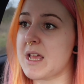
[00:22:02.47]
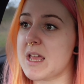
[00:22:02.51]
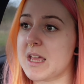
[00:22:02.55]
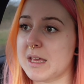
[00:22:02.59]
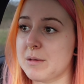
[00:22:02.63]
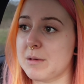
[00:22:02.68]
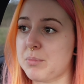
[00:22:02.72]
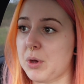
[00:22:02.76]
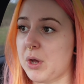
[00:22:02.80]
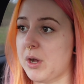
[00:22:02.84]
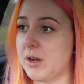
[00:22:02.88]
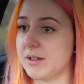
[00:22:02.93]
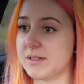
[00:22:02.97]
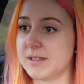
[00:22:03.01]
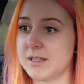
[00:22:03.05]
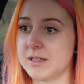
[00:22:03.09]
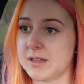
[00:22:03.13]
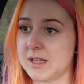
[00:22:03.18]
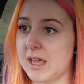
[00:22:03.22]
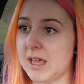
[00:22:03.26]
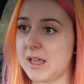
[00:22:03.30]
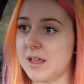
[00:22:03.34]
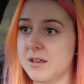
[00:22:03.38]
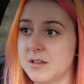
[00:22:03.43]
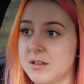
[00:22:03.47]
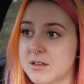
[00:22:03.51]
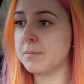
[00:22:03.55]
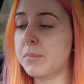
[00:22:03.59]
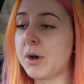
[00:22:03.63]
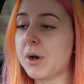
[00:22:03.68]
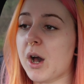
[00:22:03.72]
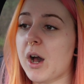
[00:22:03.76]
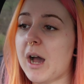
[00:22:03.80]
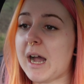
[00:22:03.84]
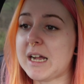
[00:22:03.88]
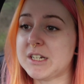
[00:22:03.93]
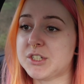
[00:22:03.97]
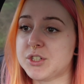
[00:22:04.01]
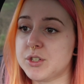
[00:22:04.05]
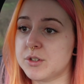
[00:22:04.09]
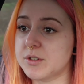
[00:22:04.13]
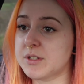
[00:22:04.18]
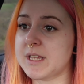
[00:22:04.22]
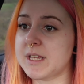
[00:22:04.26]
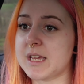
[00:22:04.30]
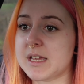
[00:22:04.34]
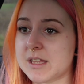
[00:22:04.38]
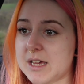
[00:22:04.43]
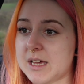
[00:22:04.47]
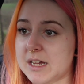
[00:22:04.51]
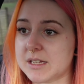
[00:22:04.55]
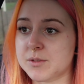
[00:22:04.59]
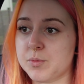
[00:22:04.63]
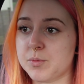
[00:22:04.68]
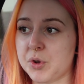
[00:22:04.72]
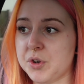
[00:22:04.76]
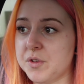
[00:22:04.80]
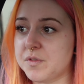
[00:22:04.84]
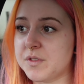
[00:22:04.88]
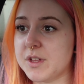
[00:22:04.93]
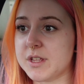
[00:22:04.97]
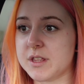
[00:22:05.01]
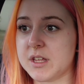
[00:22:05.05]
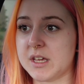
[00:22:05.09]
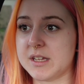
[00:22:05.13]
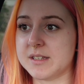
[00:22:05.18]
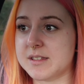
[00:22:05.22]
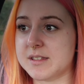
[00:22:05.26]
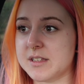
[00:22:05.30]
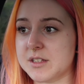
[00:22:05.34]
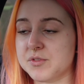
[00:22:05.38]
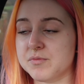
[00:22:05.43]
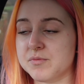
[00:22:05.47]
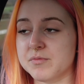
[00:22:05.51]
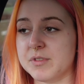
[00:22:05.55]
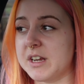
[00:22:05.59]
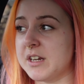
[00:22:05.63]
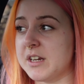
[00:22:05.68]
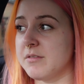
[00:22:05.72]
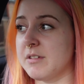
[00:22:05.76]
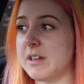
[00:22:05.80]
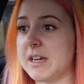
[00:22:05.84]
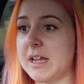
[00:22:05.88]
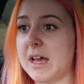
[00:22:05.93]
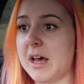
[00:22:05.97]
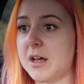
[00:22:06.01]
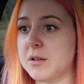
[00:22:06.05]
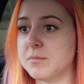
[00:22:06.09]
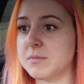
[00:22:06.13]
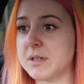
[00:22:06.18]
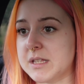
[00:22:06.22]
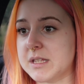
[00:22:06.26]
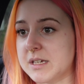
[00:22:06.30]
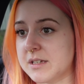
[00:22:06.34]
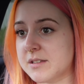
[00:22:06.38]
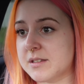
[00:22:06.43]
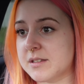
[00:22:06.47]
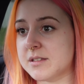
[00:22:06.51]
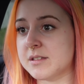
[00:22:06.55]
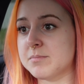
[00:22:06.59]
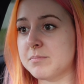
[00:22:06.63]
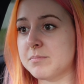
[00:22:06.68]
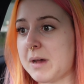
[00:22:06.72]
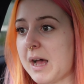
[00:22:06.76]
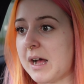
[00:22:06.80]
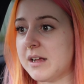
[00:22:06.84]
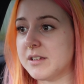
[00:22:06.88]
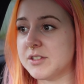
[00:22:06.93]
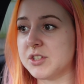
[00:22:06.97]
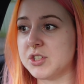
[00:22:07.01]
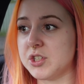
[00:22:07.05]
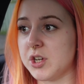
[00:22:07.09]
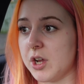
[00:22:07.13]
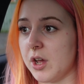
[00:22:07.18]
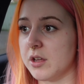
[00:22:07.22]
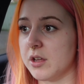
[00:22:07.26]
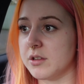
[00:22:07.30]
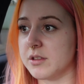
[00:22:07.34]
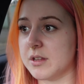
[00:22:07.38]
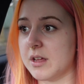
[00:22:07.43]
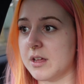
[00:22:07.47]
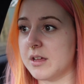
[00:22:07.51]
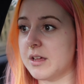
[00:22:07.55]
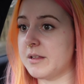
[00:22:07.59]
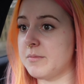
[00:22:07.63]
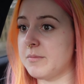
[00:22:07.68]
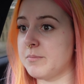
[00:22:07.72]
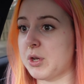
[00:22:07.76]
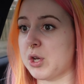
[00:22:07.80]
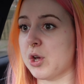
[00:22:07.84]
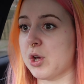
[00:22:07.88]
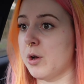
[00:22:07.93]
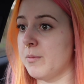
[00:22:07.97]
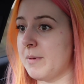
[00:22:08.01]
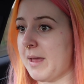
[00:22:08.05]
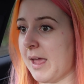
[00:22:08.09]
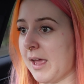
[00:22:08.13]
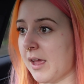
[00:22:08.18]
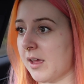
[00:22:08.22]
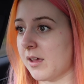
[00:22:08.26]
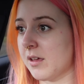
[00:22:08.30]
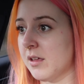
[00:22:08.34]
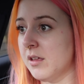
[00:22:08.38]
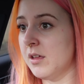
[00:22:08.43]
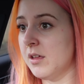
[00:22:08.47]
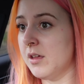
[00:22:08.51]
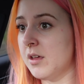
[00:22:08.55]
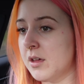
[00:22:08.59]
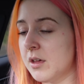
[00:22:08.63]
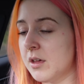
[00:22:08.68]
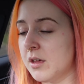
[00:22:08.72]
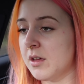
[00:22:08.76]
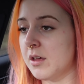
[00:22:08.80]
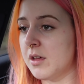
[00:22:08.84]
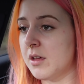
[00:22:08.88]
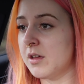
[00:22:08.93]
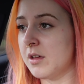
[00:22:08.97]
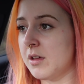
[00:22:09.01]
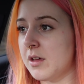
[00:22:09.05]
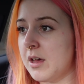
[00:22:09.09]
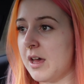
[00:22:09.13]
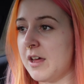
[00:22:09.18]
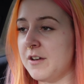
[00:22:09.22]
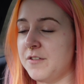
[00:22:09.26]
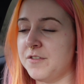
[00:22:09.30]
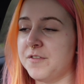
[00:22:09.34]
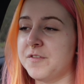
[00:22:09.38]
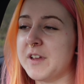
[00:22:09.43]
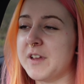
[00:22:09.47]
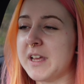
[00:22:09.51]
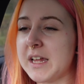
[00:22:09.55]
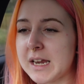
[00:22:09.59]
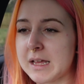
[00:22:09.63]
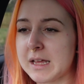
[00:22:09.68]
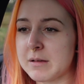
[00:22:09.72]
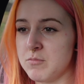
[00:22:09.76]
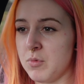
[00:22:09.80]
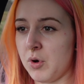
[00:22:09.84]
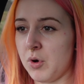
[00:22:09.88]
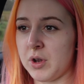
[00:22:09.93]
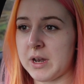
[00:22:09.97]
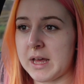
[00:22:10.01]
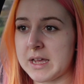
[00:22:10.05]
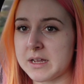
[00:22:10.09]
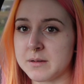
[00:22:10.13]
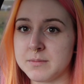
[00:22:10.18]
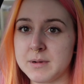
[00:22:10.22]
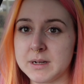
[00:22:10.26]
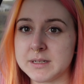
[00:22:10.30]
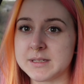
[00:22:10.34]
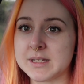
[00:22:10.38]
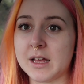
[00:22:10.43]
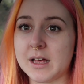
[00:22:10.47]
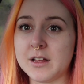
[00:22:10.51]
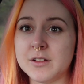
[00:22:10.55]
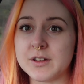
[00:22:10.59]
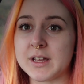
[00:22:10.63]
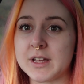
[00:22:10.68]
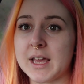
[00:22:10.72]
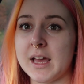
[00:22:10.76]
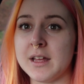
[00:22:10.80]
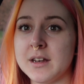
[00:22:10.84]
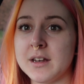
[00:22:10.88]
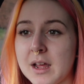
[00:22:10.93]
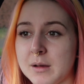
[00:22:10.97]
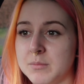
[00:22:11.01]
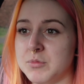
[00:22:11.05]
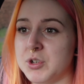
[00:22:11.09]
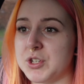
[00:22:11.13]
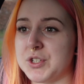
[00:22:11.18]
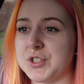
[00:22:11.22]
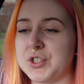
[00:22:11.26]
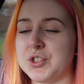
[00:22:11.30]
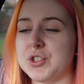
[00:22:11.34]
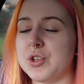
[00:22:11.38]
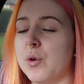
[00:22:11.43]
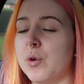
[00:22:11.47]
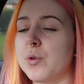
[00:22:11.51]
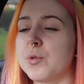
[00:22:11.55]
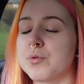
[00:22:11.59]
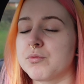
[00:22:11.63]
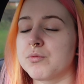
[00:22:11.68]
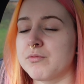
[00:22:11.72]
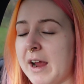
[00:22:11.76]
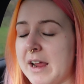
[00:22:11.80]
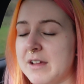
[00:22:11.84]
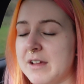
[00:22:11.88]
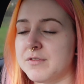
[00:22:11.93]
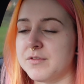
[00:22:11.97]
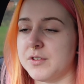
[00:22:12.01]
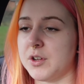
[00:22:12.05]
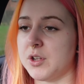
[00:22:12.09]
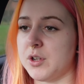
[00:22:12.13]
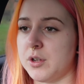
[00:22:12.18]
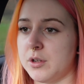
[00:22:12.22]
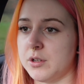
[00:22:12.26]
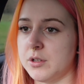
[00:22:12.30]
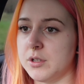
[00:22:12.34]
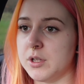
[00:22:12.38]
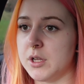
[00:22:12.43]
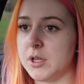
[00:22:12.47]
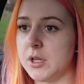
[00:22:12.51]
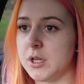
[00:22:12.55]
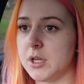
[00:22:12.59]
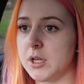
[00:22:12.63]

take it personally. But I do think that's one of the things that's really, really helped me this past year in becoming and feeling more like myself again. I'm just so grateful